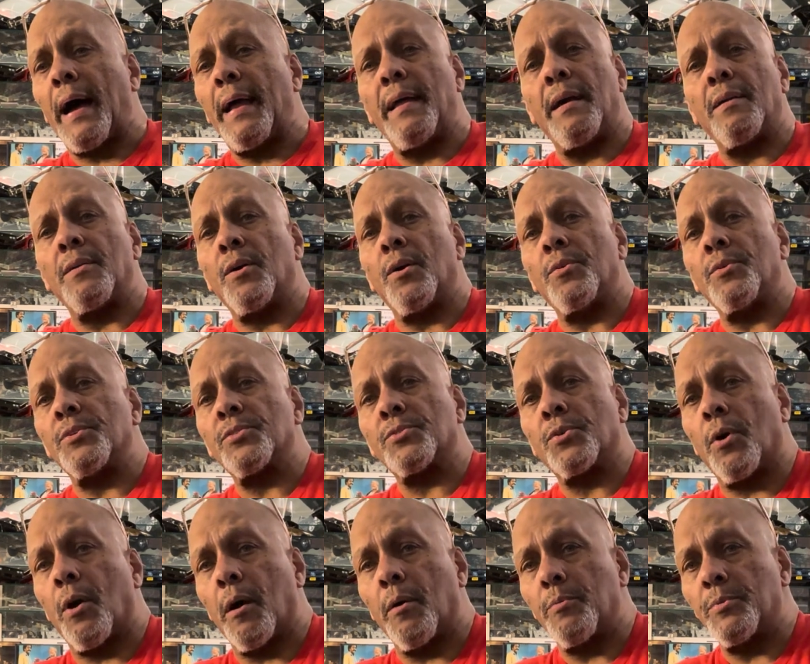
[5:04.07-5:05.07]
didn't know this
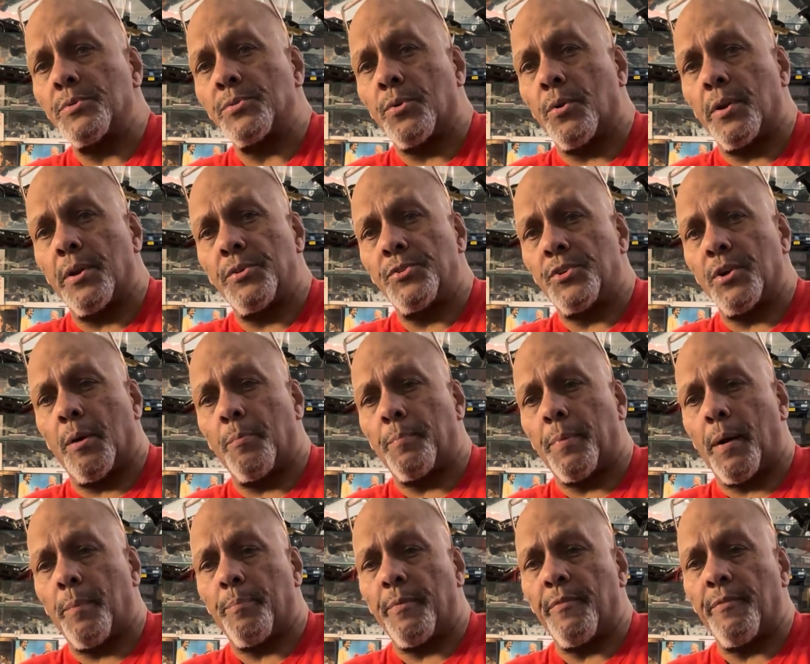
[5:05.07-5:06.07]
car was going to jump
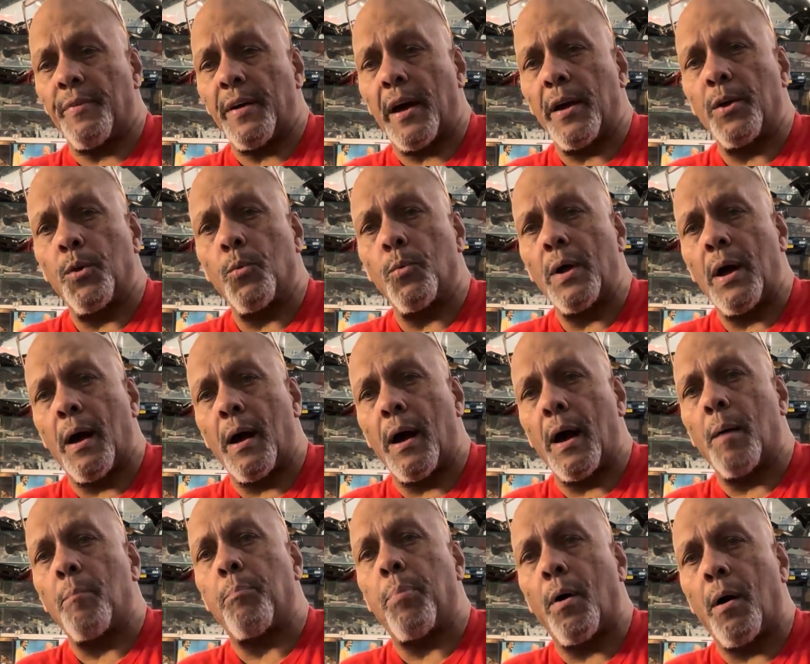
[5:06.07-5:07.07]
up in value.
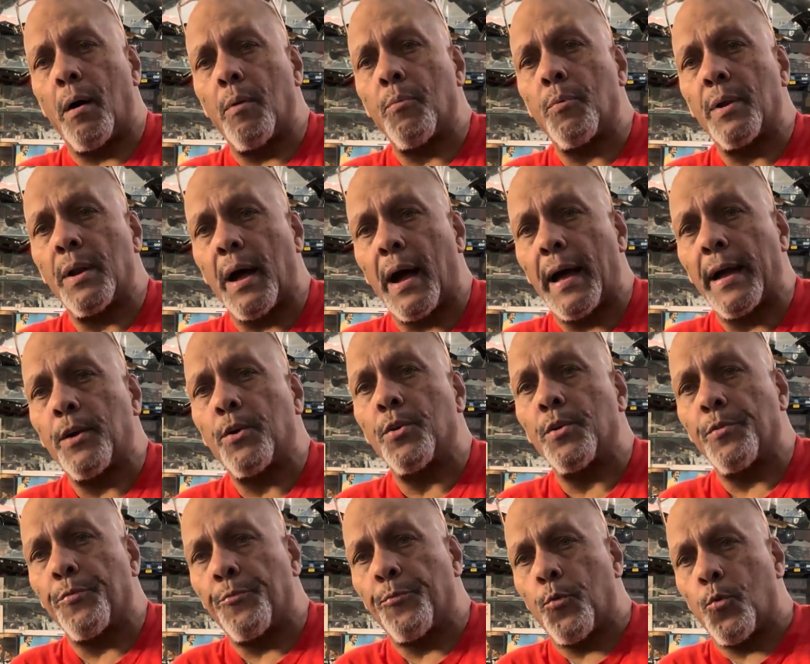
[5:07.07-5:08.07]
I bought what I could
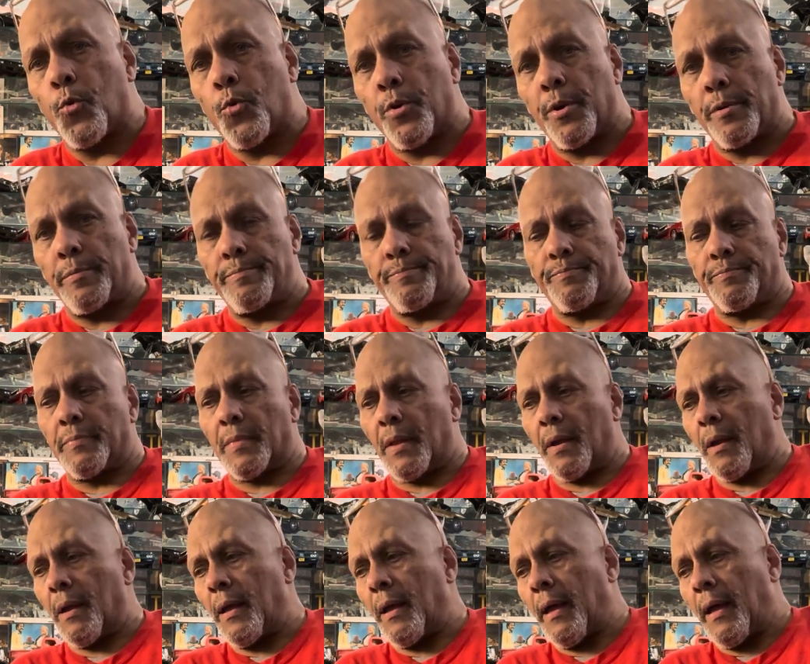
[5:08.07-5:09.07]
afford.
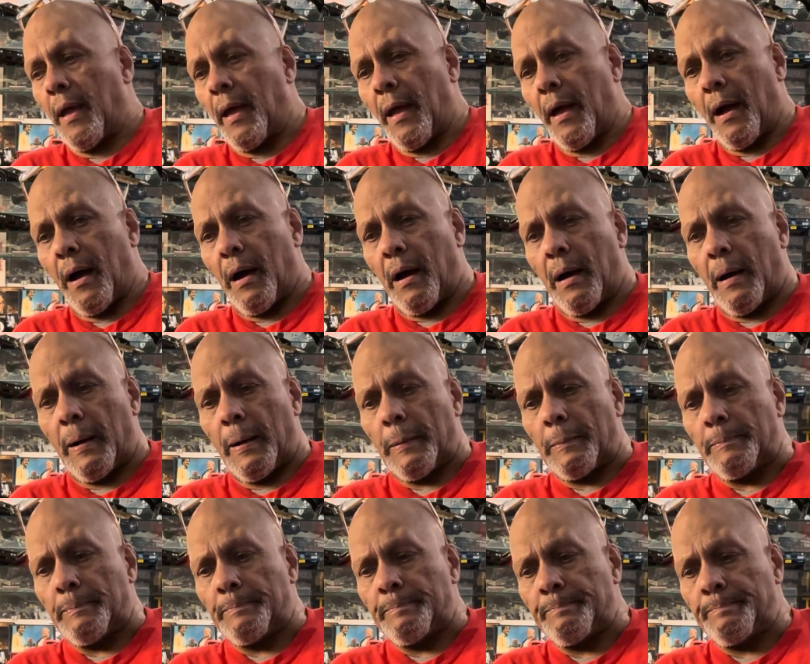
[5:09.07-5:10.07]

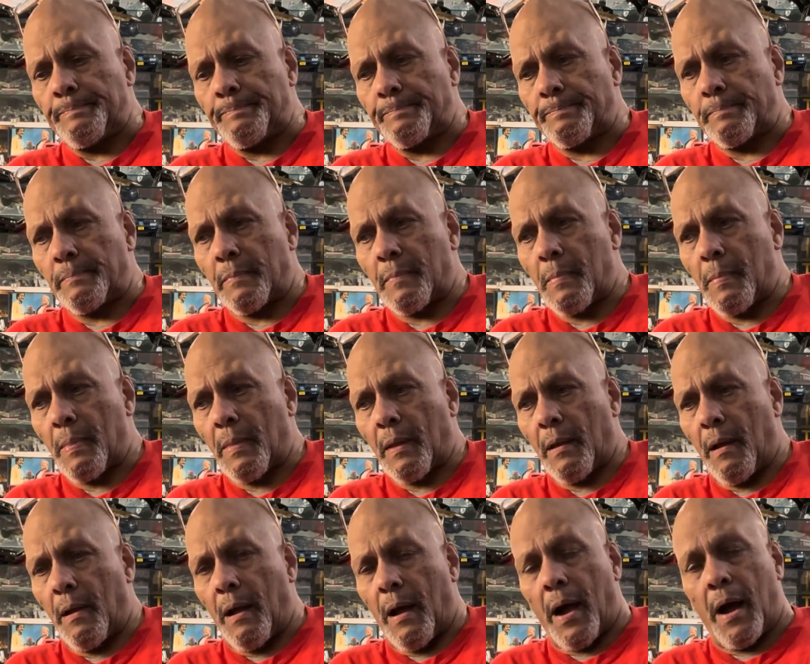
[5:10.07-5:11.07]
Um,
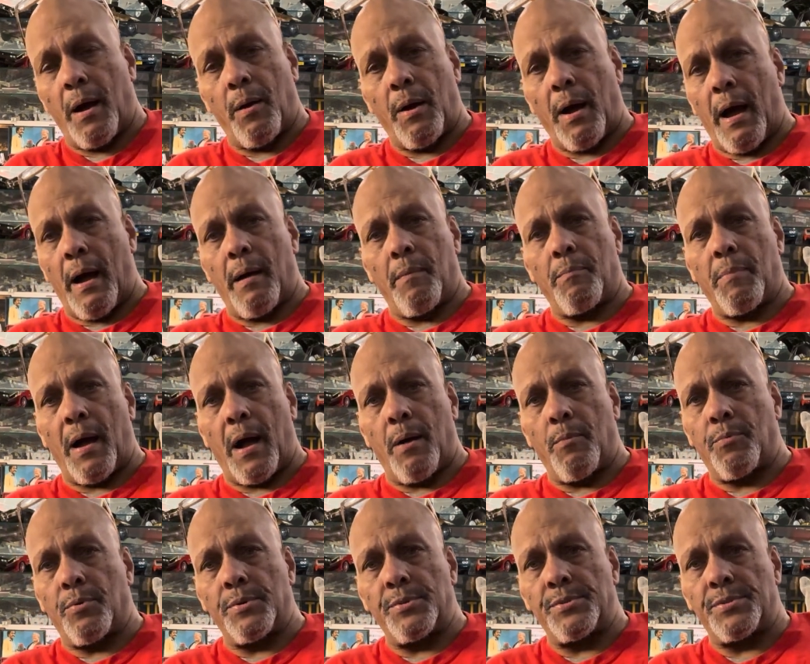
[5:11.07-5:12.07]
I
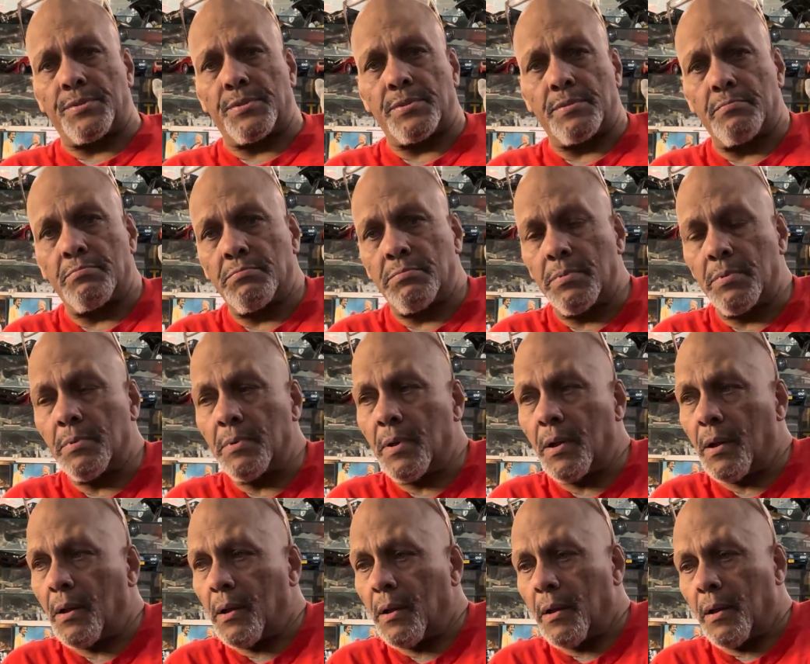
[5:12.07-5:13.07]
was,
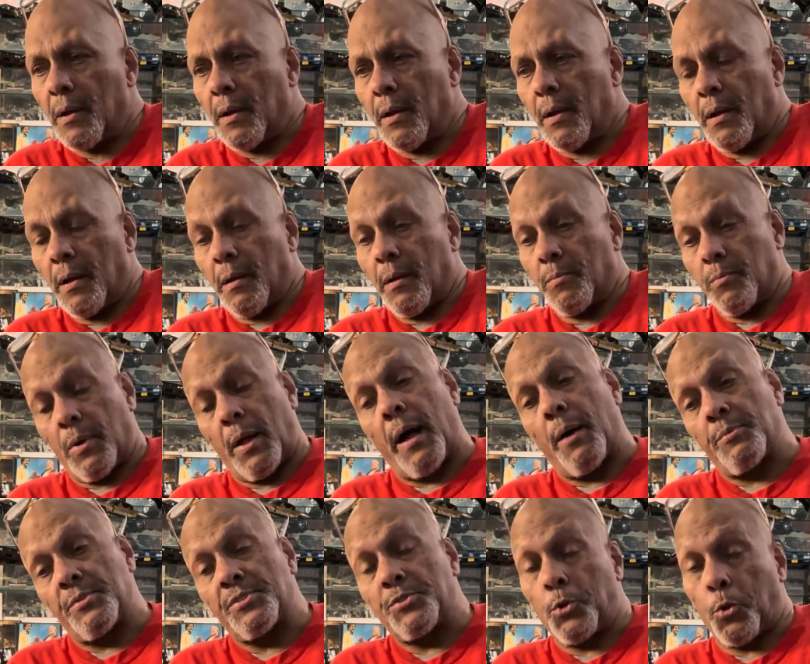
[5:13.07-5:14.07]
well, I
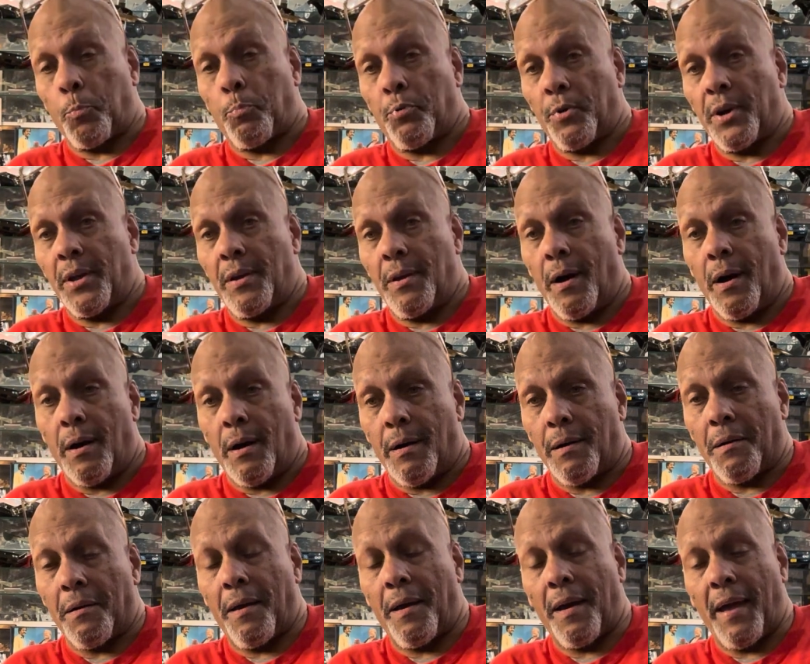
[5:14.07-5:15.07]
was still pretty
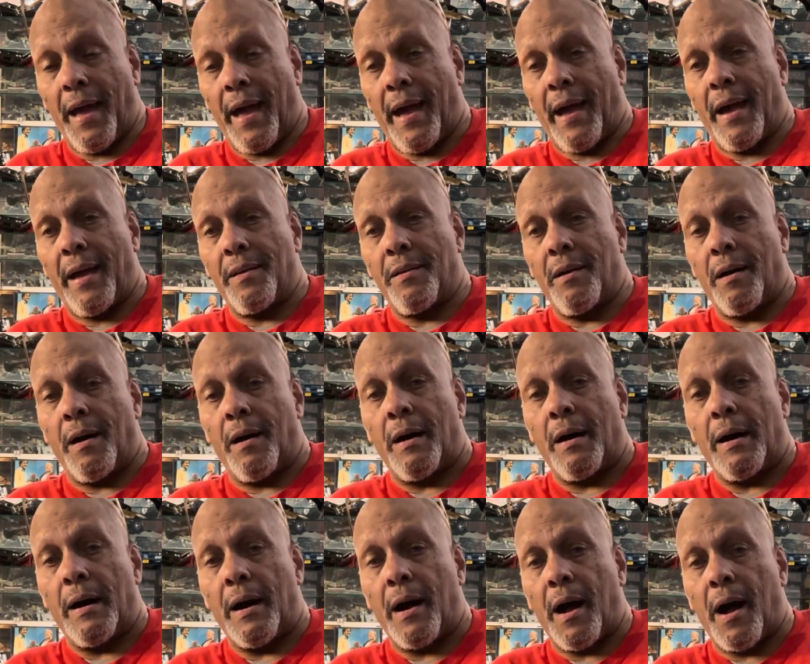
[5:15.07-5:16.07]
young, and
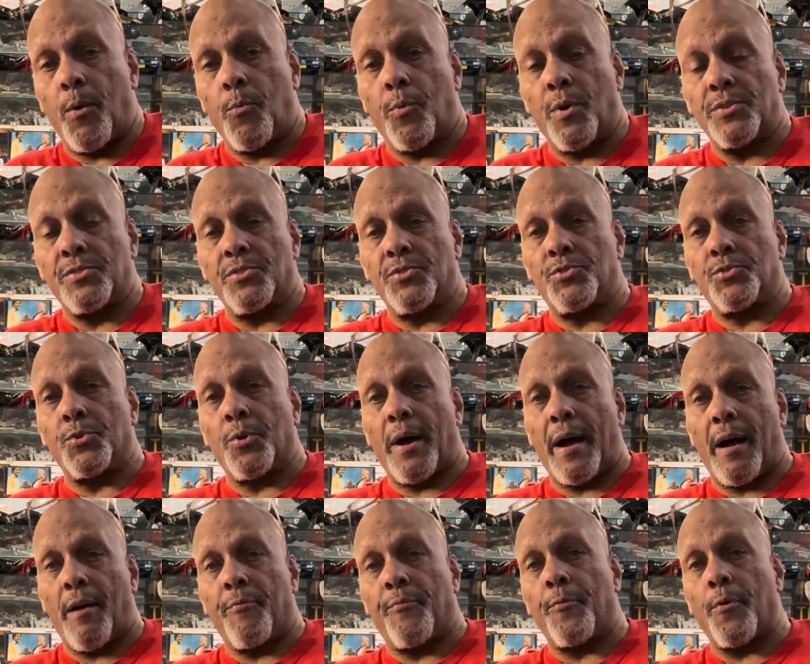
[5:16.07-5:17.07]
I wasn't sure
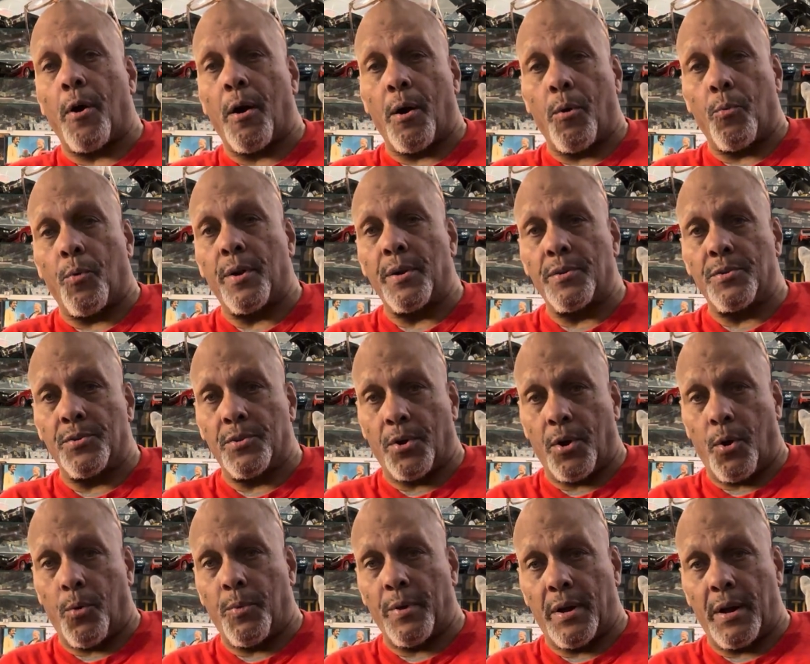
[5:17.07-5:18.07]
how far I wanted to
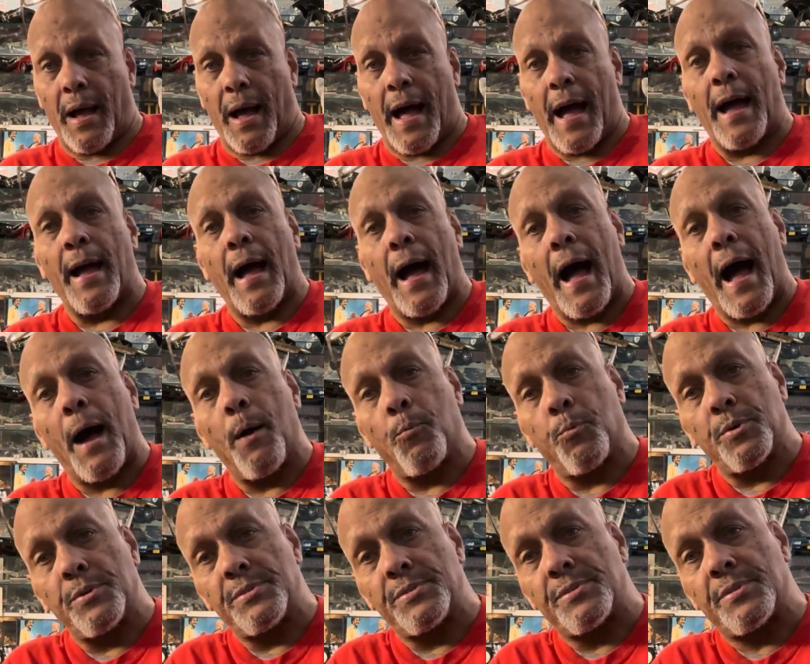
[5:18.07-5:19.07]
go with. I
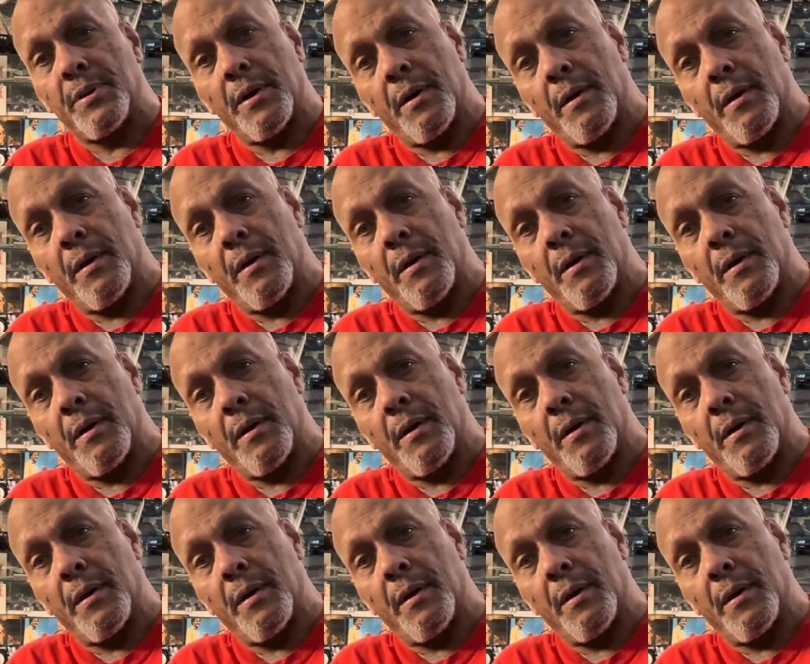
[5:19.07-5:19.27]
was